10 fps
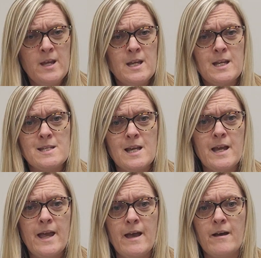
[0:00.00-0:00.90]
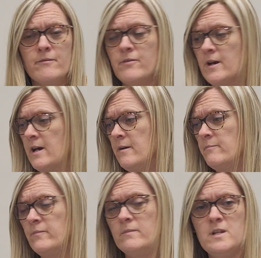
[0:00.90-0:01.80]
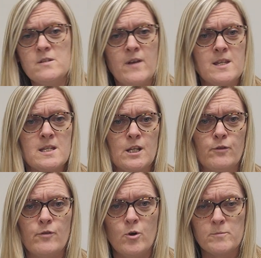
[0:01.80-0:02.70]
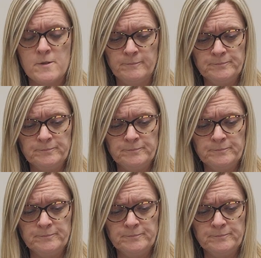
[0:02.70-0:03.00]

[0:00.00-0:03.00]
because I have these fancy little foams.